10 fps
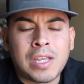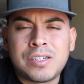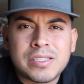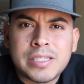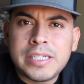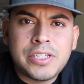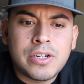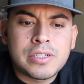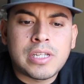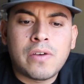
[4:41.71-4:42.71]
Just stay
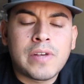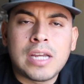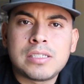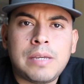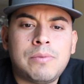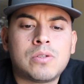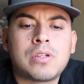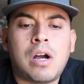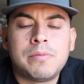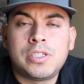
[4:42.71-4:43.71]
to yourself, guys. Keep those
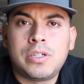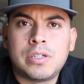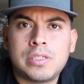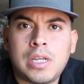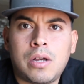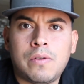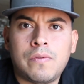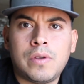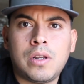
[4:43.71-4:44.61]
comments to yourself.